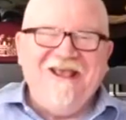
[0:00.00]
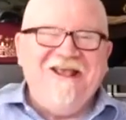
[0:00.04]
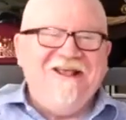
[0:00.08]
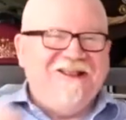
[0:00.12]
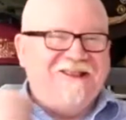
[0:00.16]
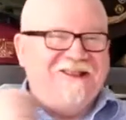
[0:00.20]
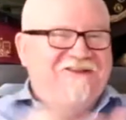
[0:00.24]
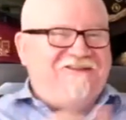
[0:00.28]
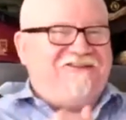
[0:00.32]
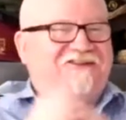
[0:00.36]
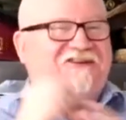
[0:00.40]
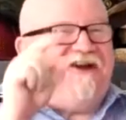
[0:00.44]

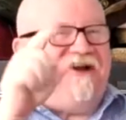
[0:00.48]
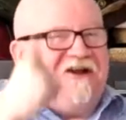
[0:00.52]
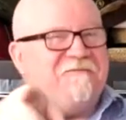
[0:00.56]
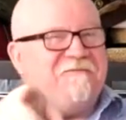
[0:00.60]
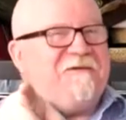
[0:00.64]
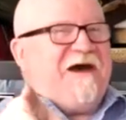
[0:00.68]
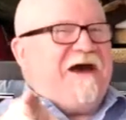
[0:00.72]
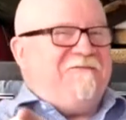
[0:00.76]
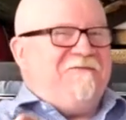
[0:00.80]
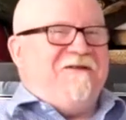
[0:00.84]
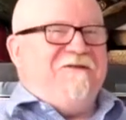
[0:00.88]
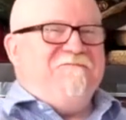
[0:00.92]
Let's talk
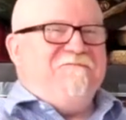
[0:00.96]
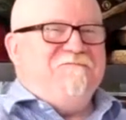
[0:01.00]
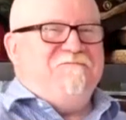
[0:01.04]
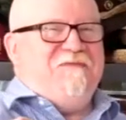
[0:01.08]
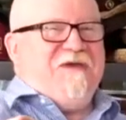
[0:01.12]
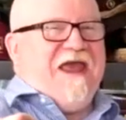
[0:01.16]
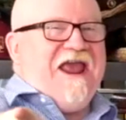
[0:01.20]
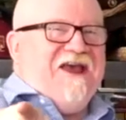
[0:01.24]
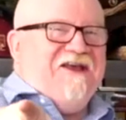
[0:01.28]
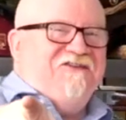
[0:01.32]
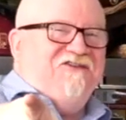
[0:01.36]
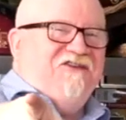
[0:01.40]
about
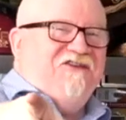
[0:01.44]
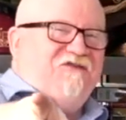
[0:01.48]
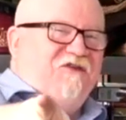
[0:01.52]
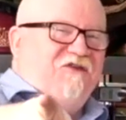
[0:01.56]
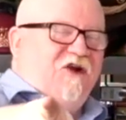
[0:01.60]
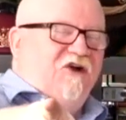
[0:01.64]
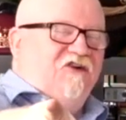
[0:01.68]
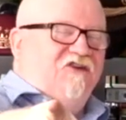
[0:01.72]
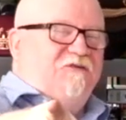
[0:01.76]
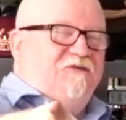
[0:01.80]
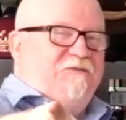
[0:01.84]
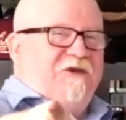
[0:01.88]
bands
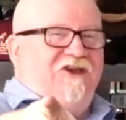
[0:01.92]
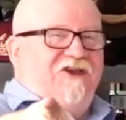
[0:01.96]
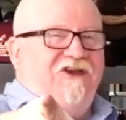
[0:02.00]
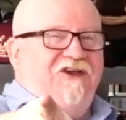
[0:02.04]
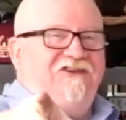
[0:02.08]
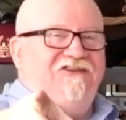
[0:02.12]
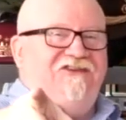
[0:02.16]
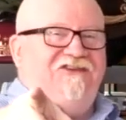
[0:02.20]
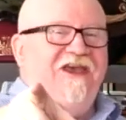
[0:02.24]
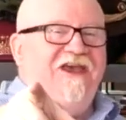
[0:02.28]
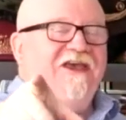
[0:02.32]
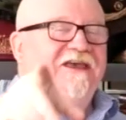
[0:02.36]
first,
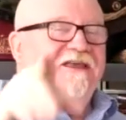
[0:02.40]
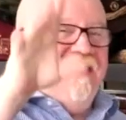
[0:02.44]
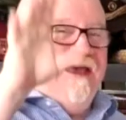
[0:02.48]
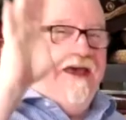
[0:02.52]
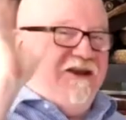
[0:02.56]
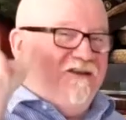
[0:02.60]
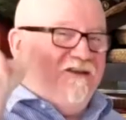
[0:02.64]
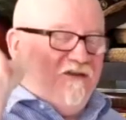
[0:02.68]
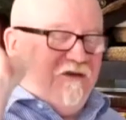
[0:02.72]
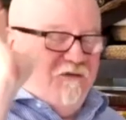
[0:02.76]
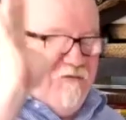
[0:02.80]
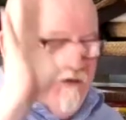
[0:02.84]
because that
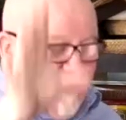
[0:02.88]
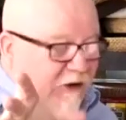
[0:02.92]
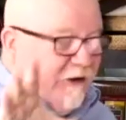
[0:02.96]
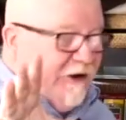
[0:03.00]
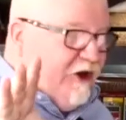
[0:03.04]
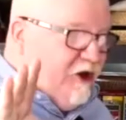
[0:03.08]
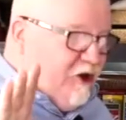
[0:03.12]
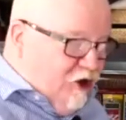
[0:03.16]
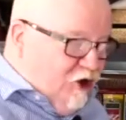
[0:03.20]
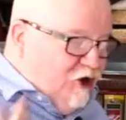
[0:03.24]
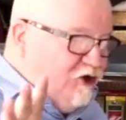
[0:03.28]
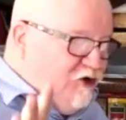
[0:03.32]
is a very
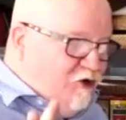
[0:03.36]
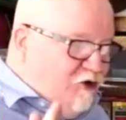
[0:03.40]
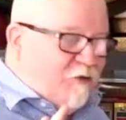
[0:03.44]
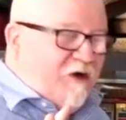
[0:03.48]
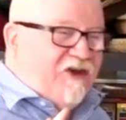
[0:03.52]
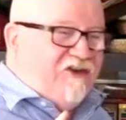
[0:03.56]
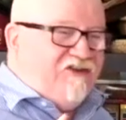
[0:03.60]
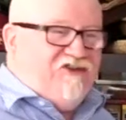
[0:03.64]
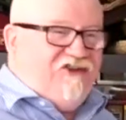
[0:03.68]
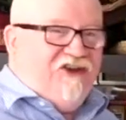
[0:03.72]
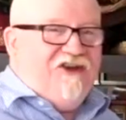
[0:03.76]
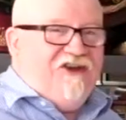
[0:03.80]
good
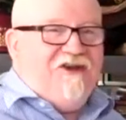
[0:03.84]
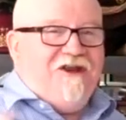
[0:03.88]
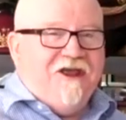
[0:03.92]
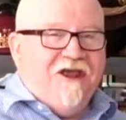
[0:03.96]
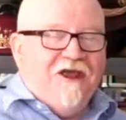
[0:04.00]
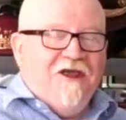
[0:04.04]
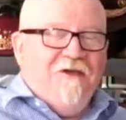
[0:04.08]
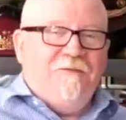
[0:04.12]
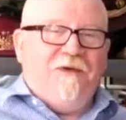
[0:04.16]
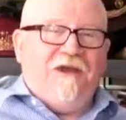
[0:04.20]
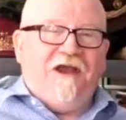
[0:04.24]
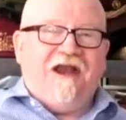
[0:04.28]
question,
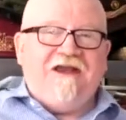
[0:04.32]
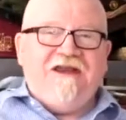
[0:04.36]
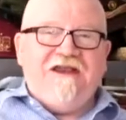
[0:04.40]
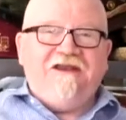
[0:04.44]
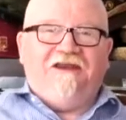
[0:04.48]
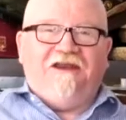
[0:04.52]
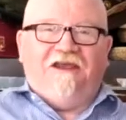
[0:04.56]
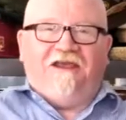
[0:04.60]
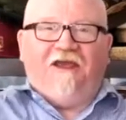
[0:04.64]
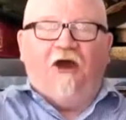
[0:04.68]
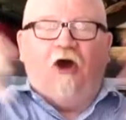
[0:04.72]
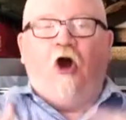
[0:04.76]
but I need
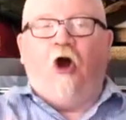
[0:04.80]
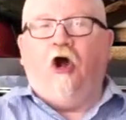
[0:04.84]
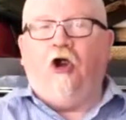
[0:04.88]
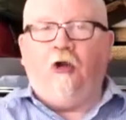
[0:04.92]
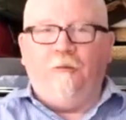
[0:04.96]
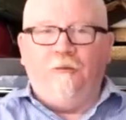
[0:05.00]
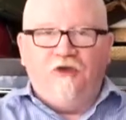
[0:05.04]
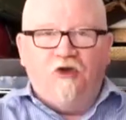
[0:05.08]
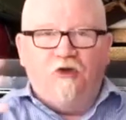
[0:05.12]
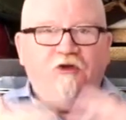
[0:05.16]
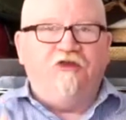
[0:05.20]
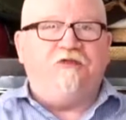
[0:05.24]
to
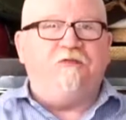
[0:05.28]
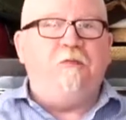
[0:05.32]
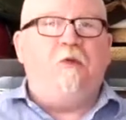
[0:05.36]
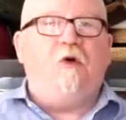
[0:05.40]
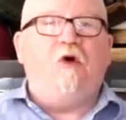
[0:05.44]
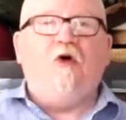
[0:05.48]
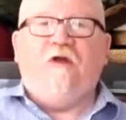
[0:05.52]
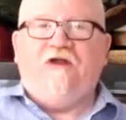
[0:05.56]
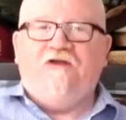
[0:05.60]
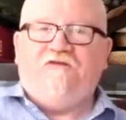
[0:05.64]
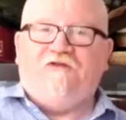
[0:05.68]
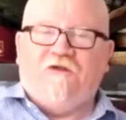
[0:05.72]
arm you with
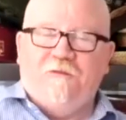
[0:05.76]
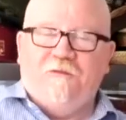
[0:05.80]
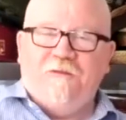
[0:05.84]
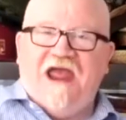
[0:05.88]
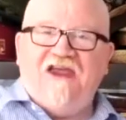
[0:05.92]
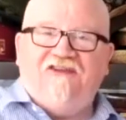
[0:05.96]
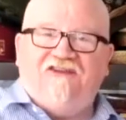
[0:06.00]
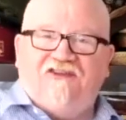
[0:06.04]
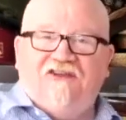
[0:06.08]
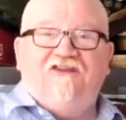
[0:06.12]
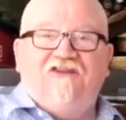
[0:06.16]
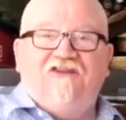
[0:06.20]
more information